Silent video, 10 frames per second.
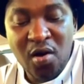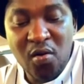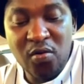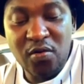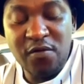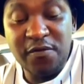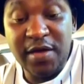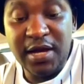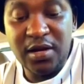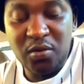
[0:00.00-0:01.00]
all of
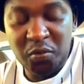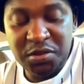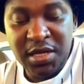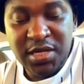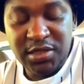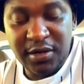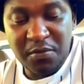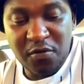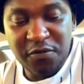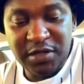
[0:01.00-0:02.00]
her clothes. She
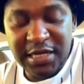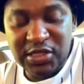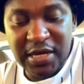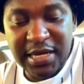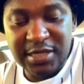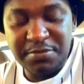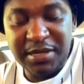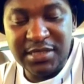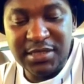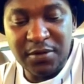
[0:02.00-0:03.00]
removed her jacket, but
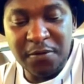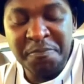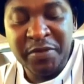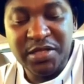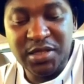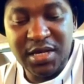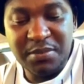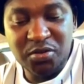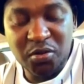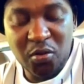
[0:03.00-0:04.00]
still she
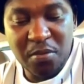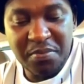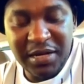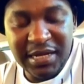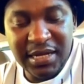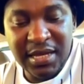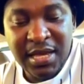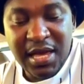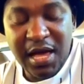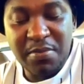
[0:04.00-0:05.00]
kept on complaining
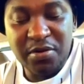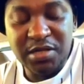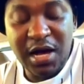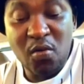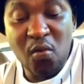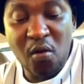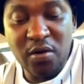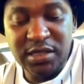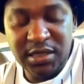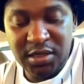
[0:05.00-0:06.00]
about how
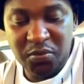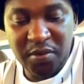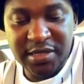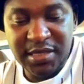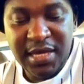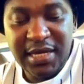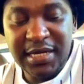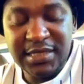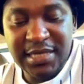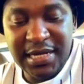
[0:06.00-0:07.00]
hot it was
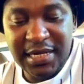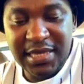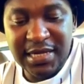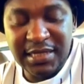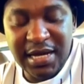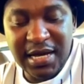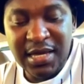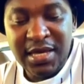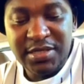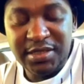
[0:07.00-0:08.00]
inside that car.
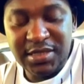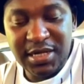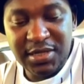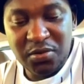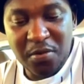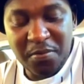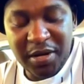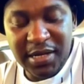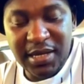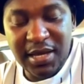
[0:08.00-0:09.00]
She started
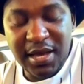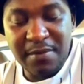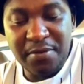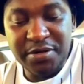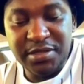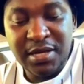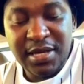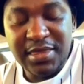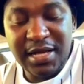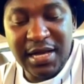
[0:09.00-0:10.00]
complaining about
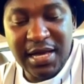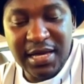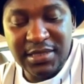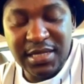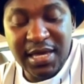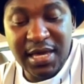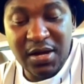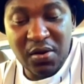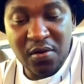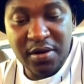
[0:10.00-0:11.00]
the car's
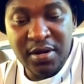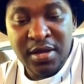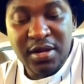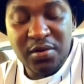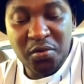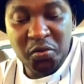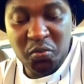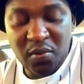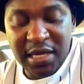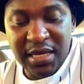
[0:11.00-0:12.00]
aircon not
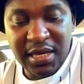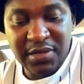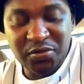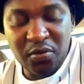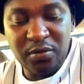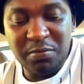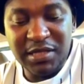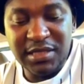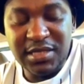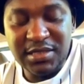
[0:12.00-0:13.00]
working at all.
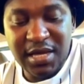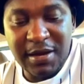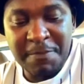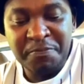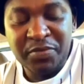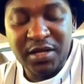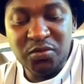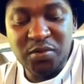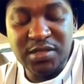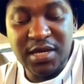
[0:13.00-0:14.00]
But this car, it
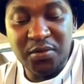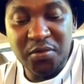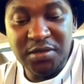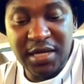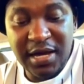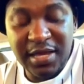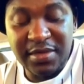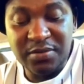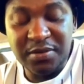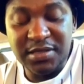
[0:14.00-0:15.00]
was a good car
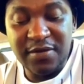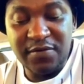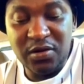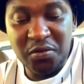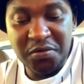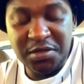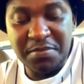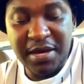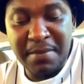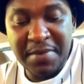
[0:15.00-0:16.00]
that was even used
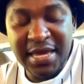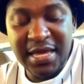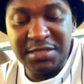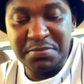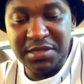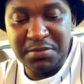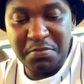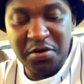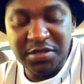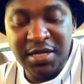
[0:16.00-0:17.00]
by my husband's
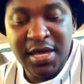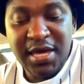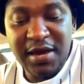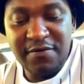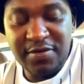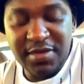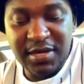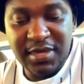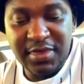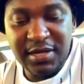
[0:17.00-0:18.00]
boss. Everything
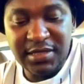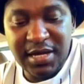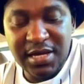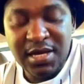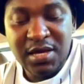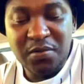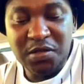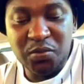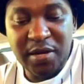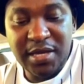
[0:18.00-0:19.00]
in that car
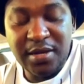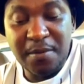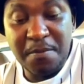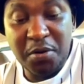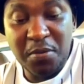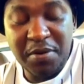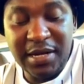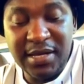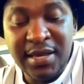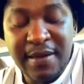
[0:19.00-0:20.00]
was working
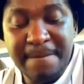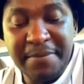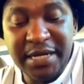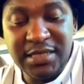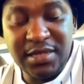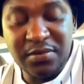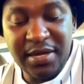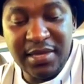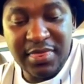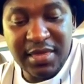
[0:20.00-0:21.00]
properly. But the
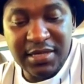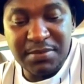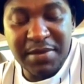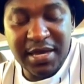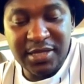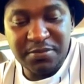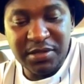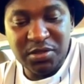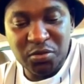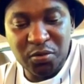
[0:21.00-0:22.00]
way that my
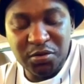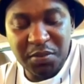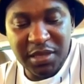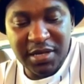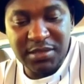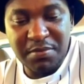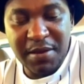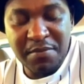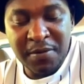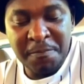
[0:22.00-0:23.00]
husband told me that my
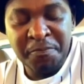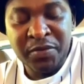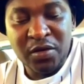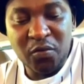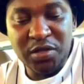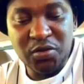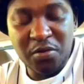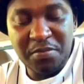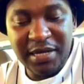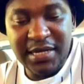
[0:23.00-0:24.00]
mom was
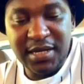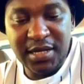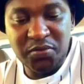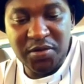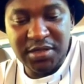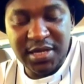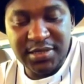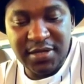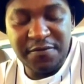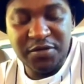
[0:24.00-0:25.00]
complaining, it was as
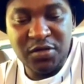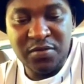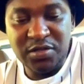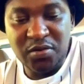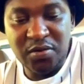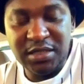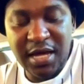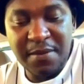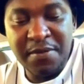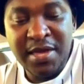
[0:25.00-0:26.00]
if she was locked
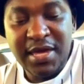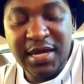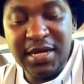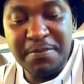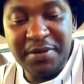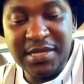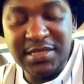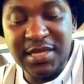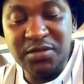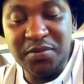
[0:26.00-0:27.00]
up in a place
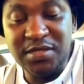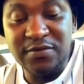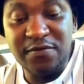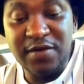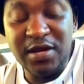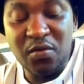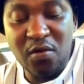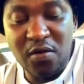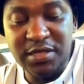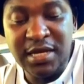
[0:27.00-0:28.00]
that was very
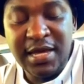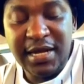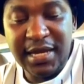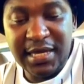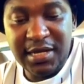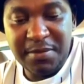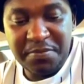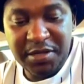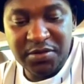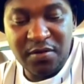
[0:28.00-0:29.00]
hot, like in a
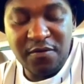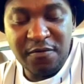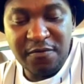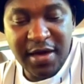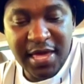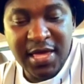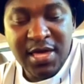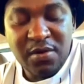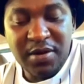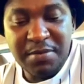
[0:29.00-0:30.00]
pit of fire.
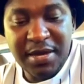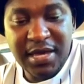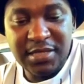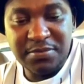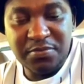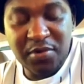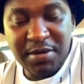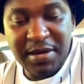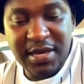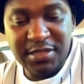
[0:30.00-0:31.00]
When my
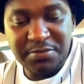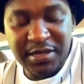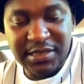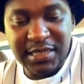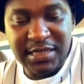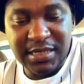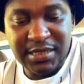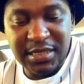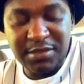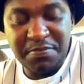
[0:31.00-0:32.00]
husband had
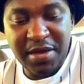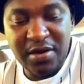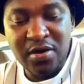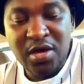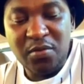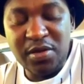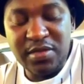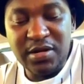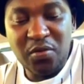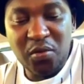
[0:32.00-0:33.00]
returned back, we
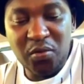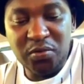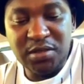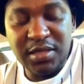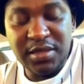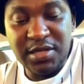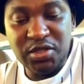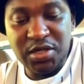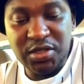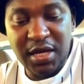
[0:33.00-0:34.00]
then called the
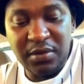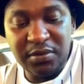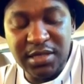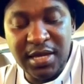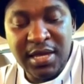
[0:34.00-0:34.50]
church elder